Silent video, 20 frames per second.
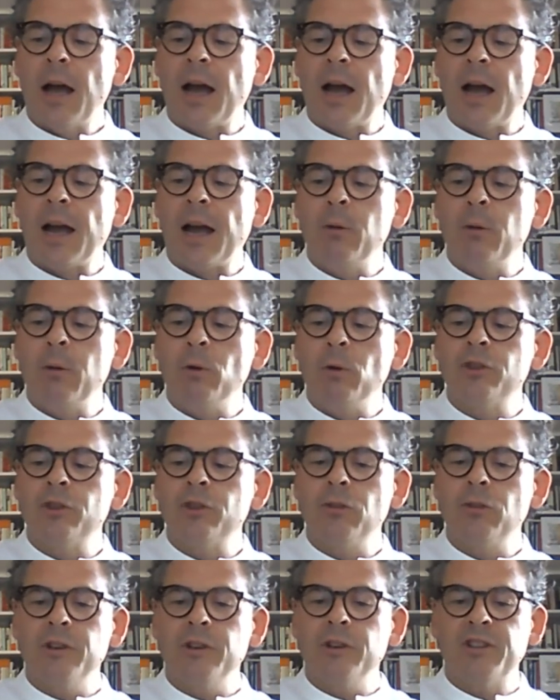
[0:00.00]
I
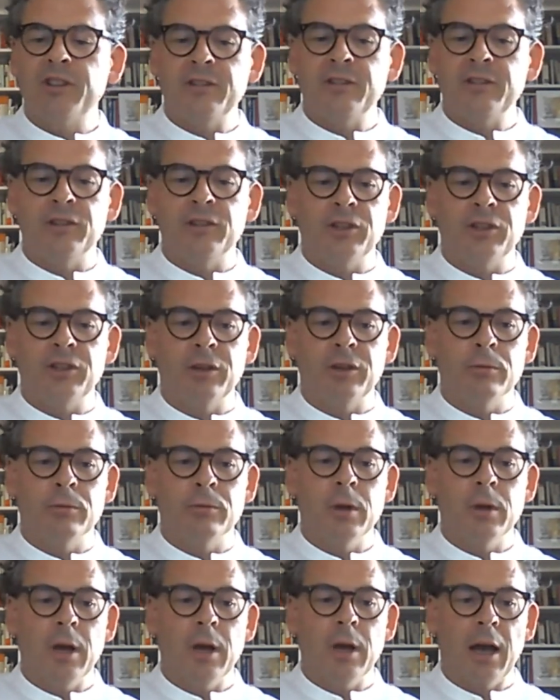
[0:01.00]
want to draw attention
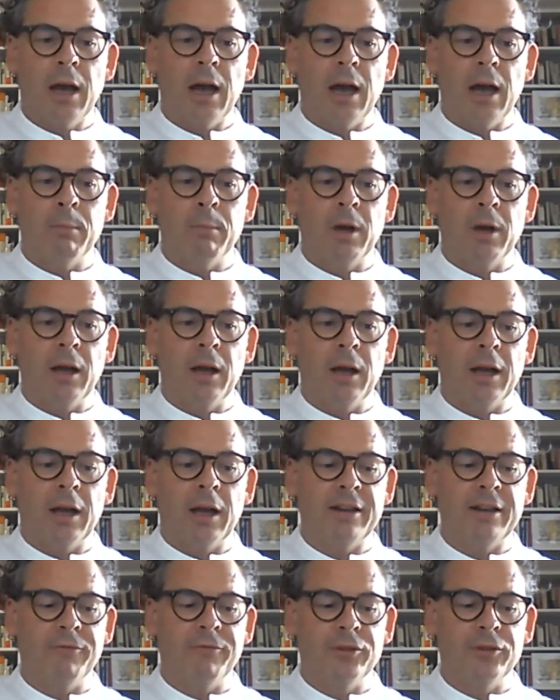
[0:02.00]
to
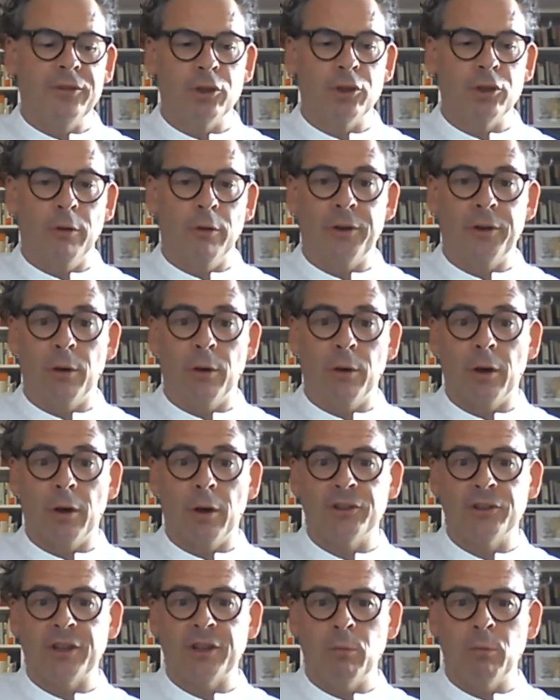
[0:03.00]
a different sort of
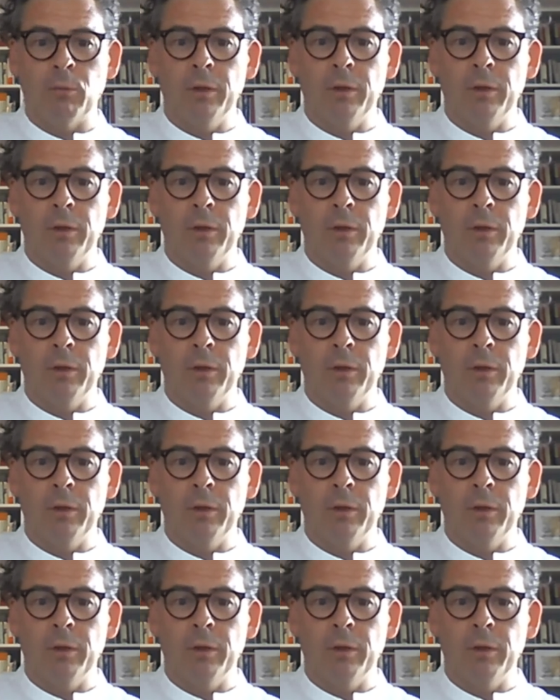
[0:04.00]
curiosity,